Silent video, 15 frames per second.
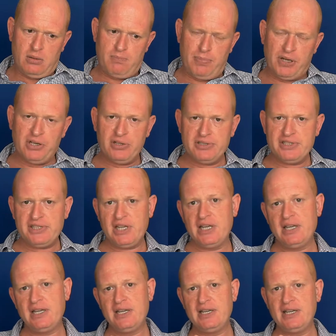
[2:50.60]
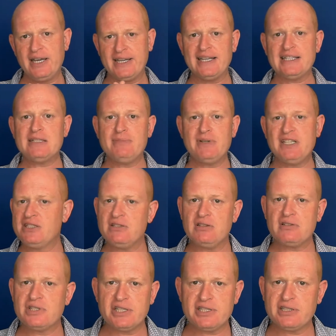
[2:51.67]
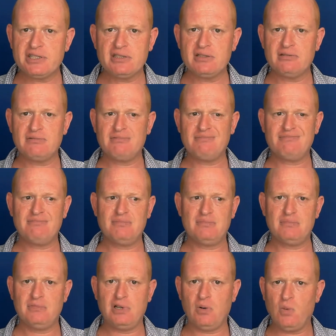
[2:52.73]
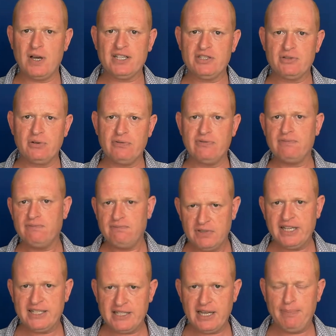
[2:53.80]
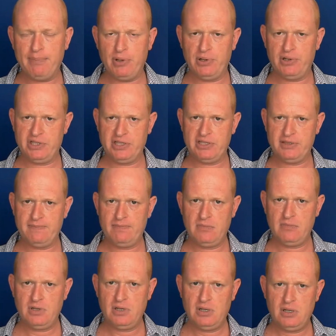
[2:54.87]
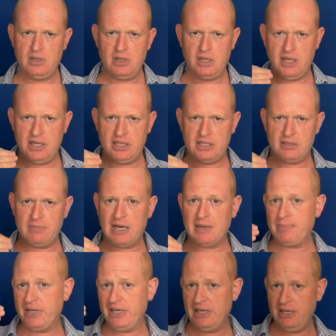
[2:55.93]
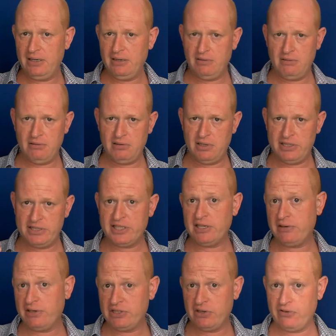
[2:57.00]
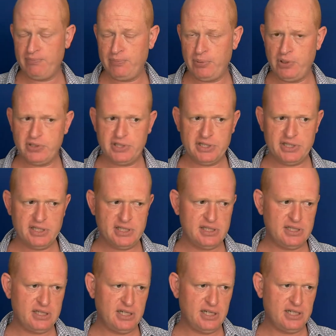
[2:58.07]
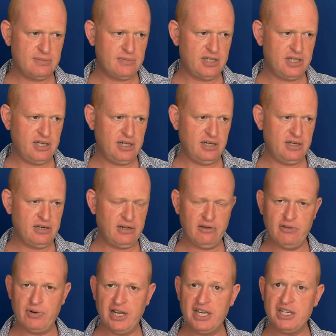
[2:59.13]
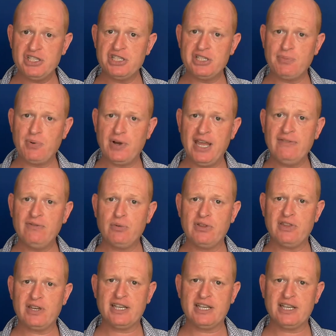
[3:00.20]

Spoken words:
Because a customer is not just a once-off, let's say, purchase. It might be a series of purchases. The relationship we have with a